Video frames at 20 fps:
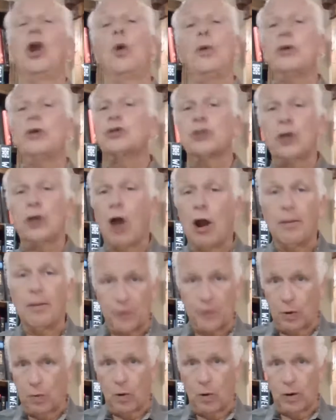we used to call
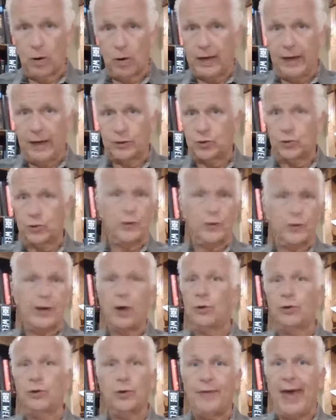them third world countries. We
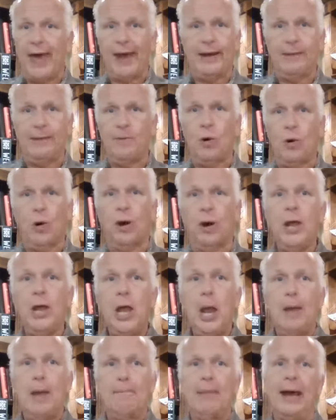don't do that anymore.
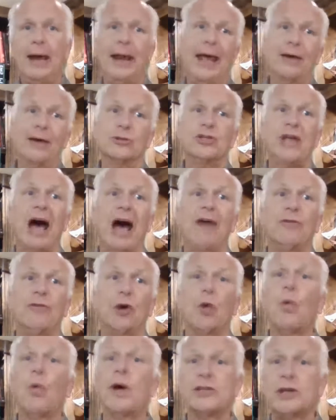But El
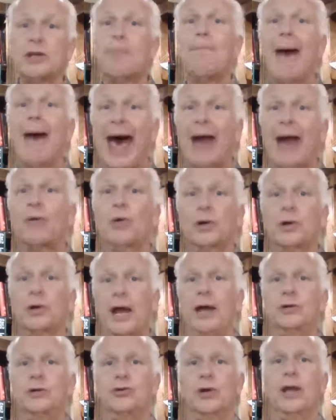Salvador was a backward
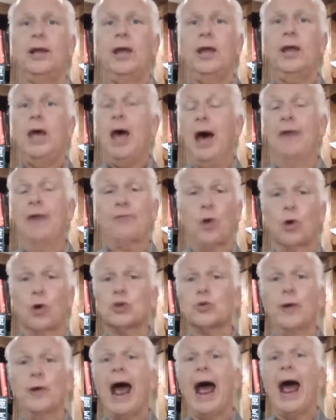country. Of
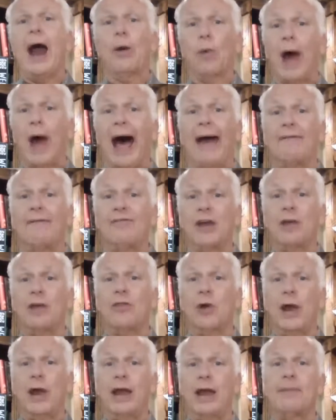course, when I arrived
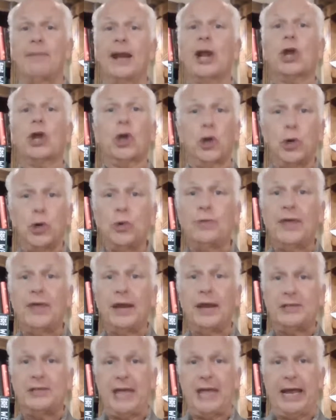there had been a coup
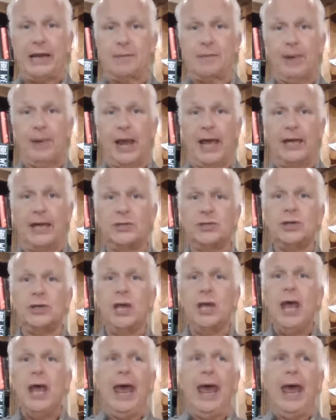that had taken place.